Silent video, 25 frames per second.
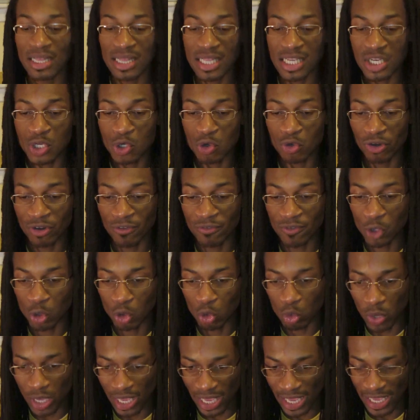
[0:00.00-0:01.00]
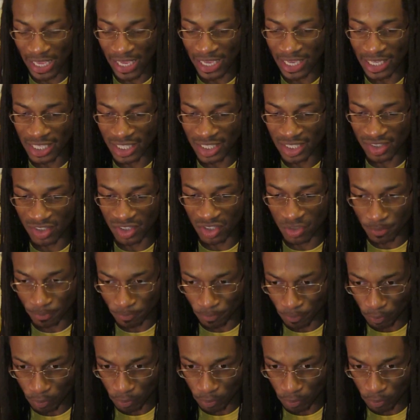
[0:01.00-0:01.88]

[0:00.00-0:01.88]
in this review is